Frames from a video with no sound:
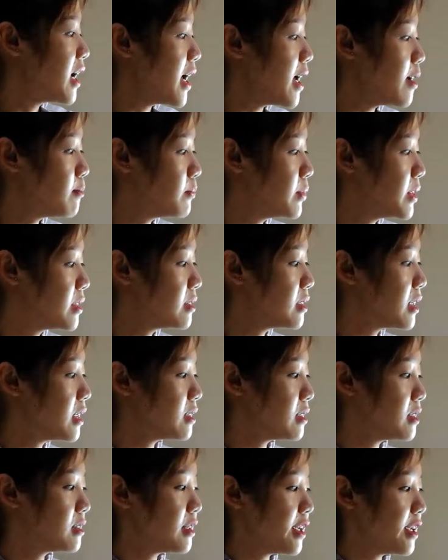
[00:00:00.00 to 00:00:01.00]
And
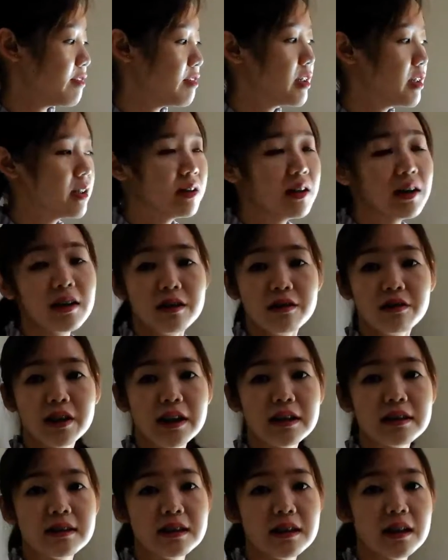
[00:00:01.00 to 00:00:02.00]
beside this area, you
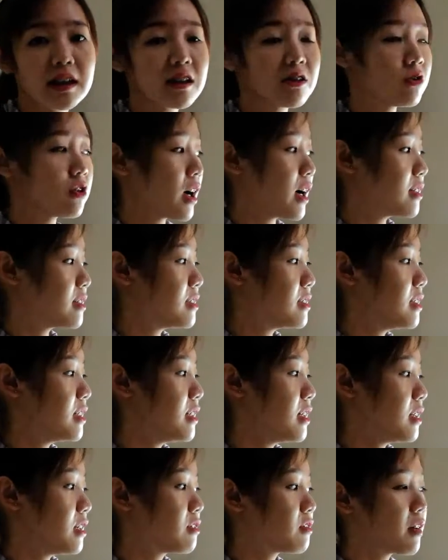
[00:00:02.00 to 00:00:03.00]
can see a
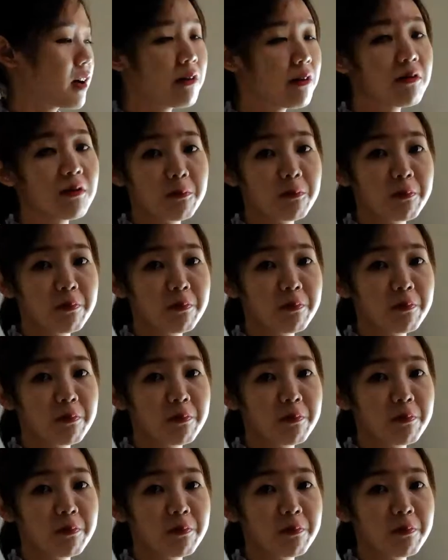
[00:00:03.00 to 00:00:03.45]
grassy ground.